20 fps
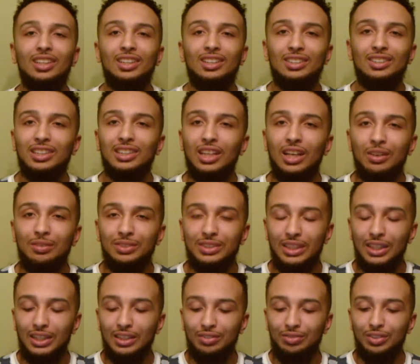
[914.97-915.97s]
just loves
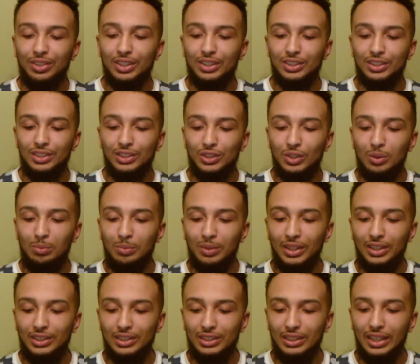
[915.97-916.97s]
getting finishes so
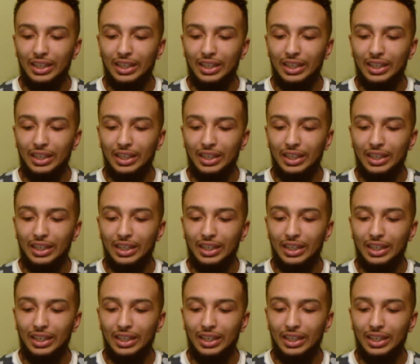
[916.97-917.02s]
much,